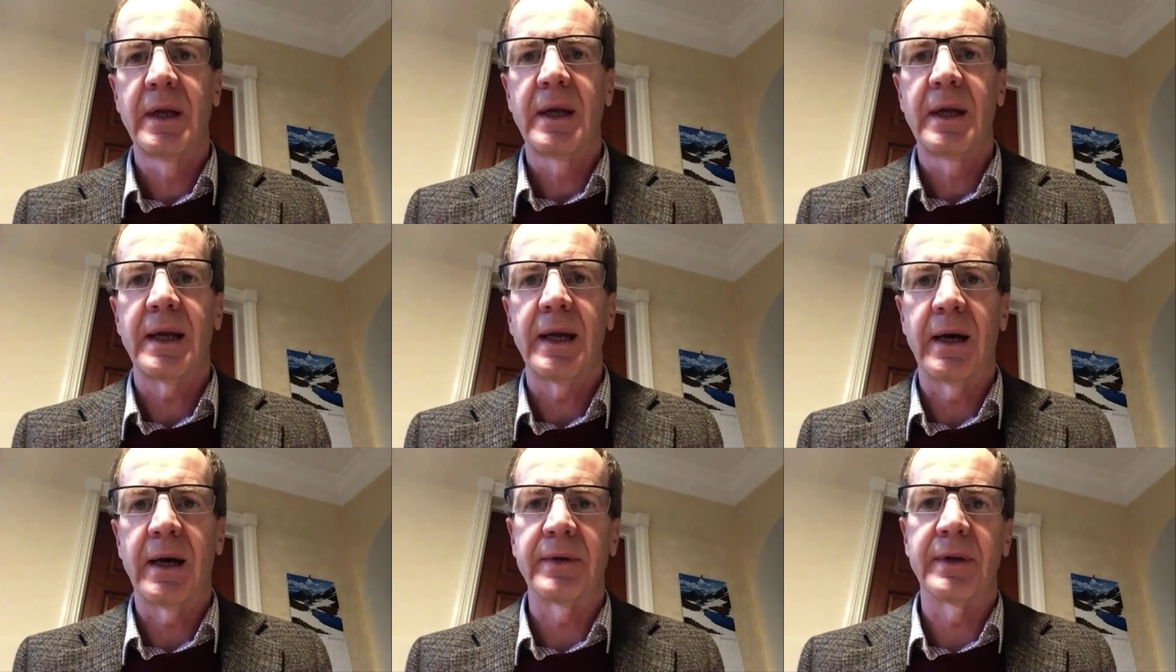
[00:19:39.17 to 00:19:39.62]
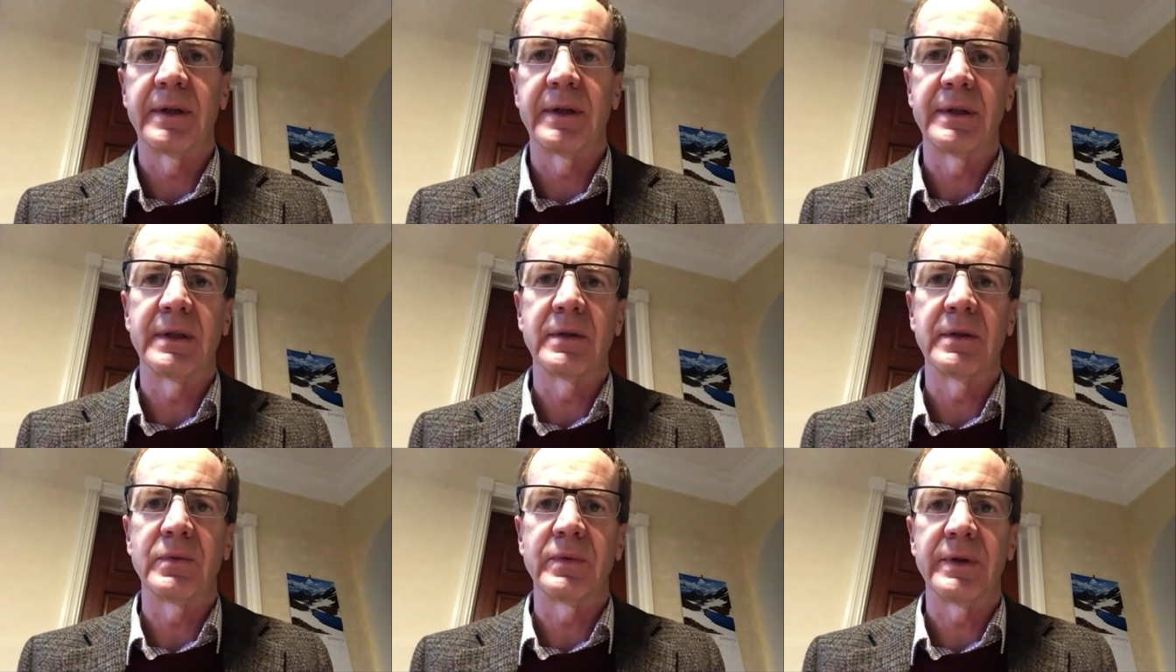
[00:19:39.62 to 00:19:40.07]
how they
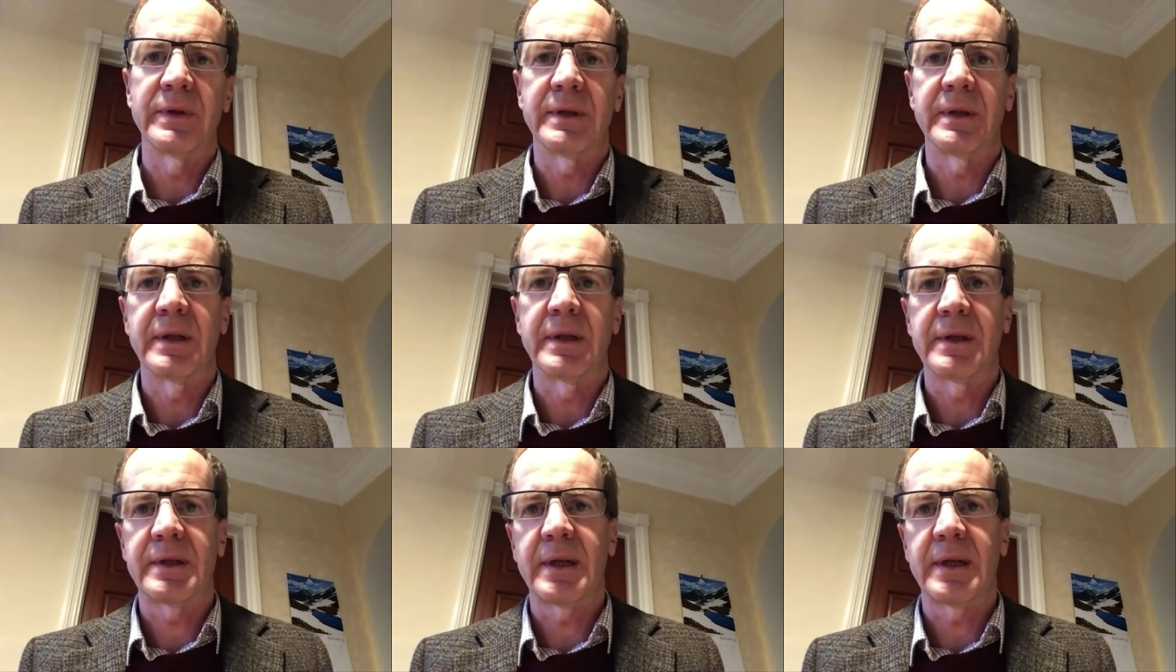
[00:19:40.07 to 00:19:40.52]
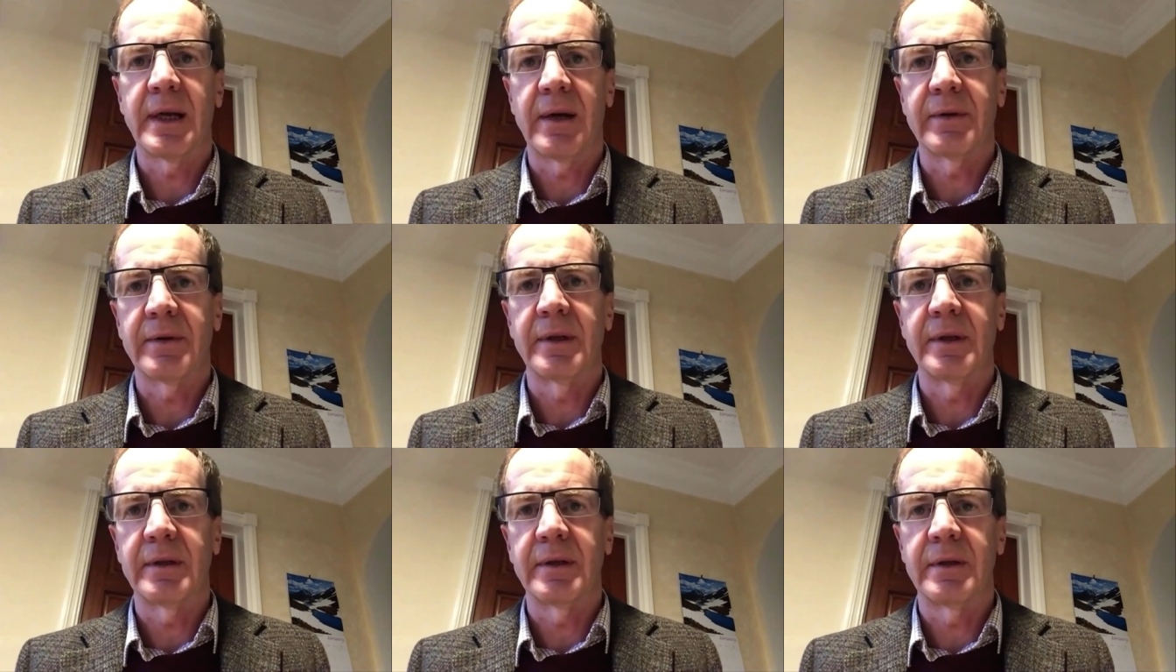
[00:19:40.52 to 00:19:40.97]
deal with this, how
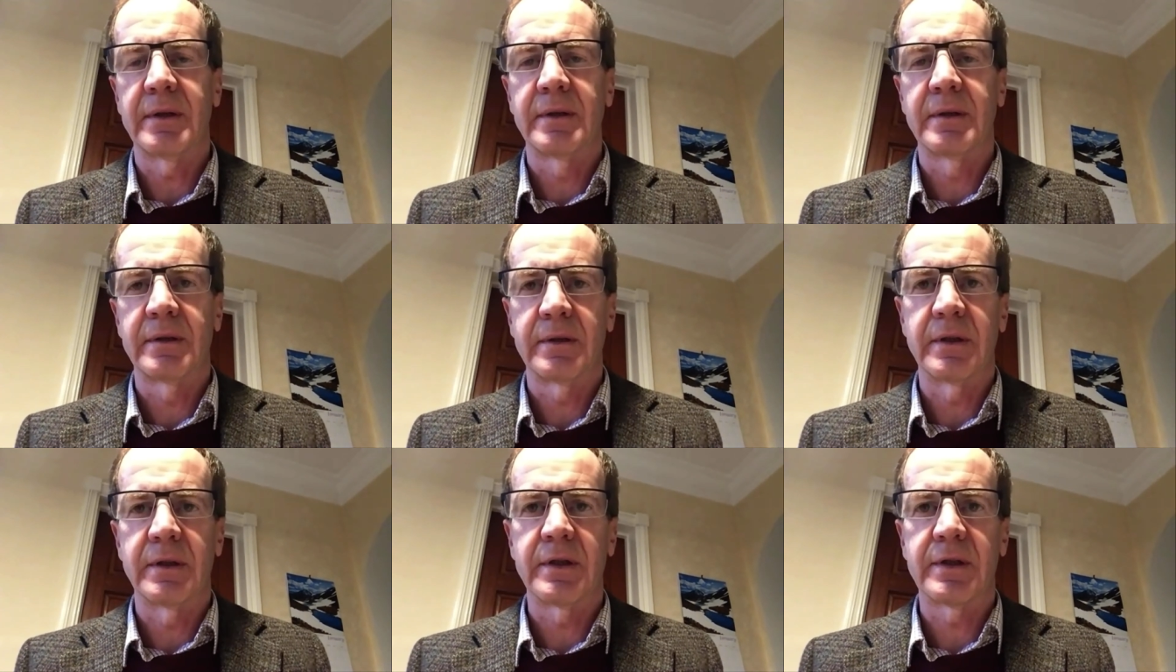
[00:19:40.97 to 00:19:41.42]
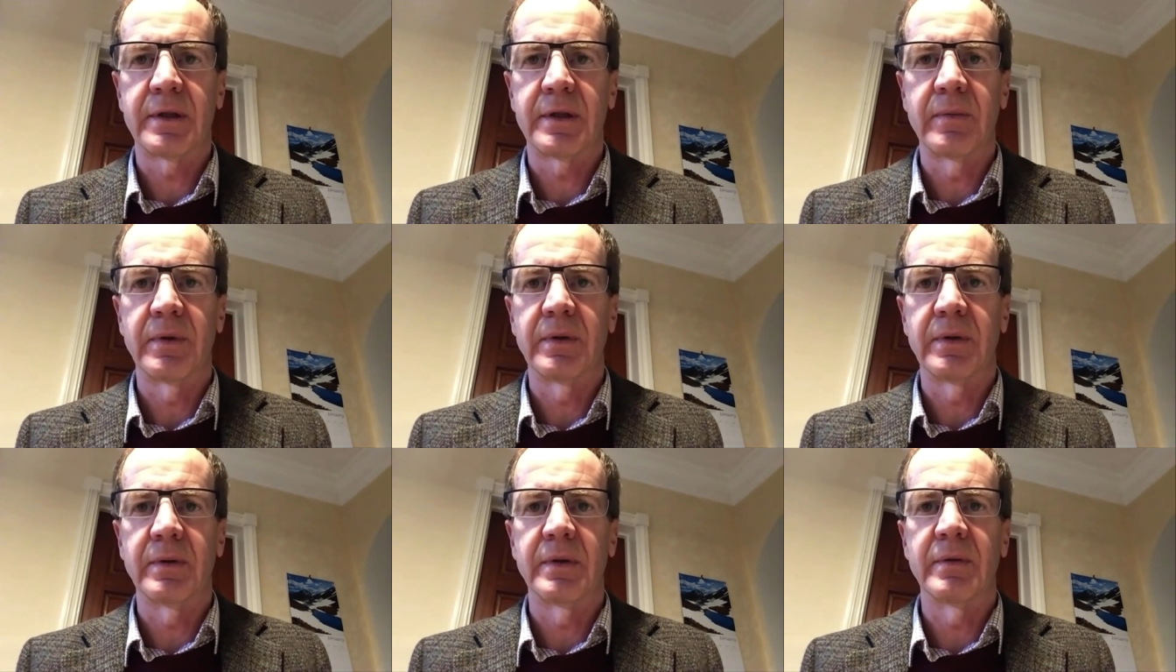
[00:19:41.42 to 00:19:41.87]
they
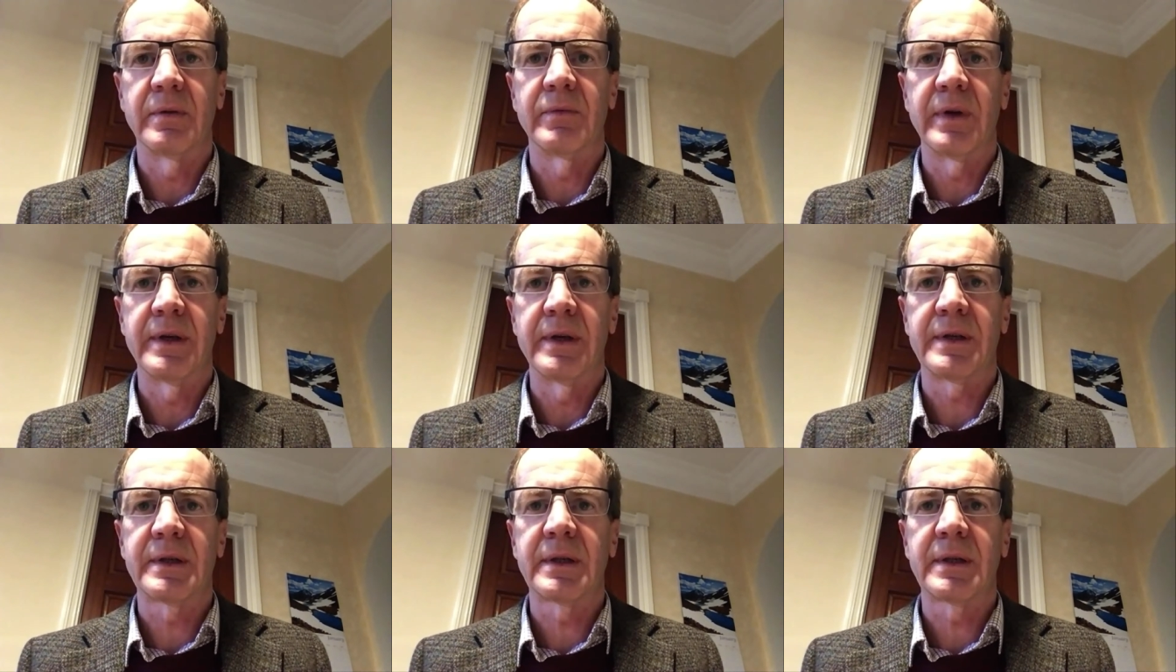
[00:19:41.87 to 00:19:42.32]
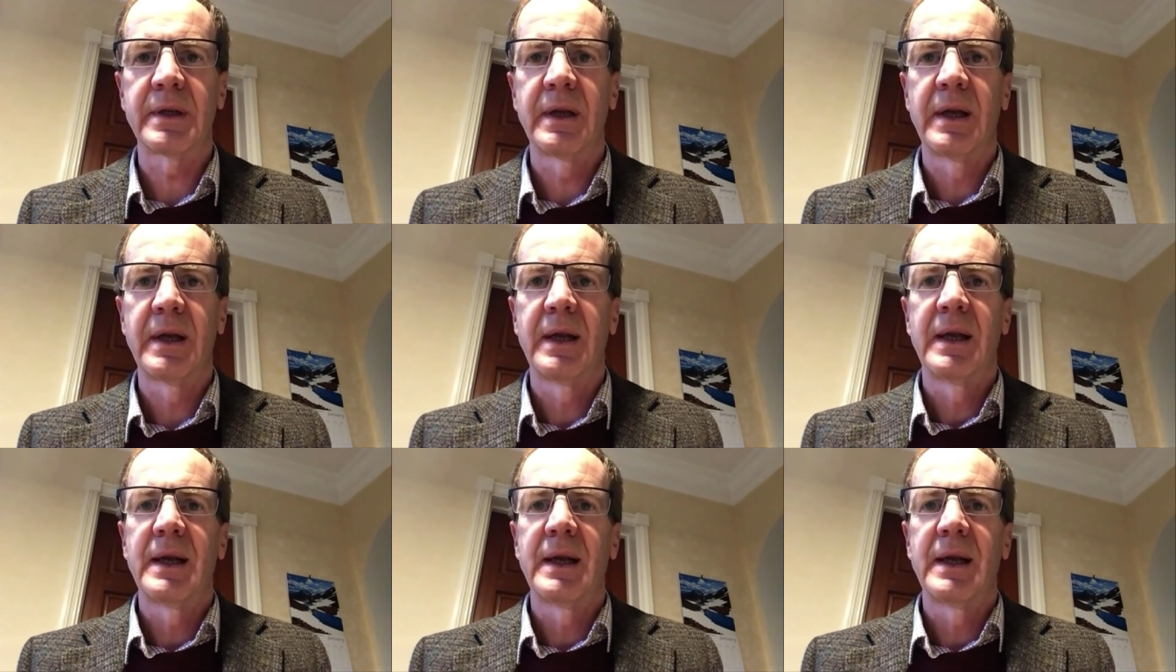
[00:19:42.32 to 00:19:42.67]
distribute the risk.